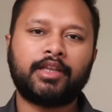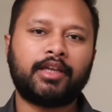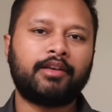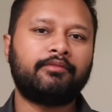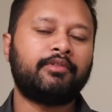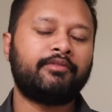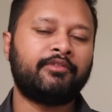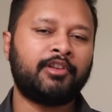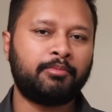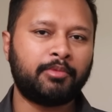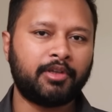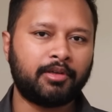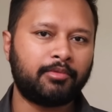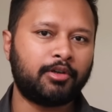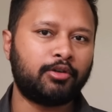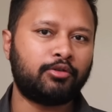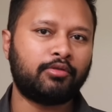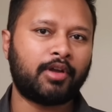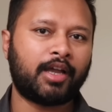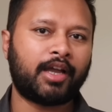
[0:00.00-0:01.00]
Then we will be
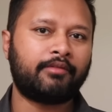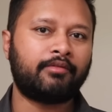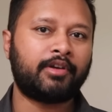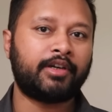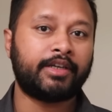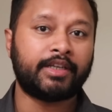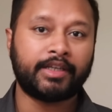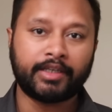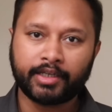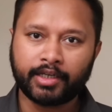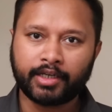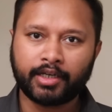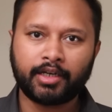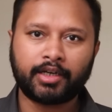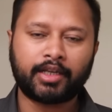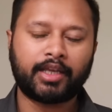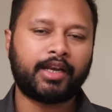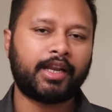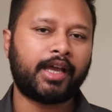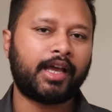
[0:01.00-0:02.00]
able to have a
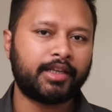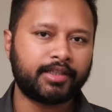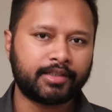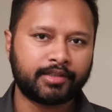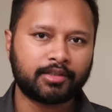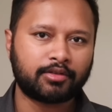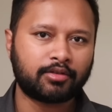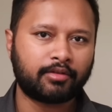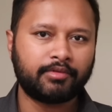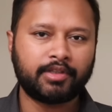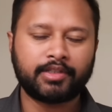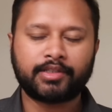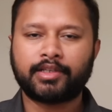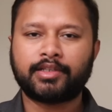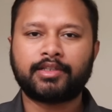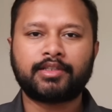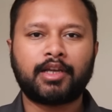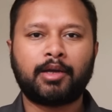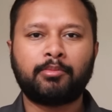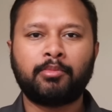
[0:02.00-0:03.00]
detailed analysis of this
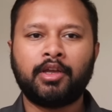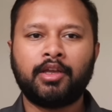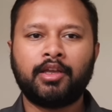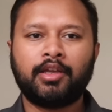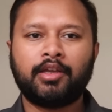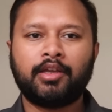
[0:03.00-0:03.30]
exam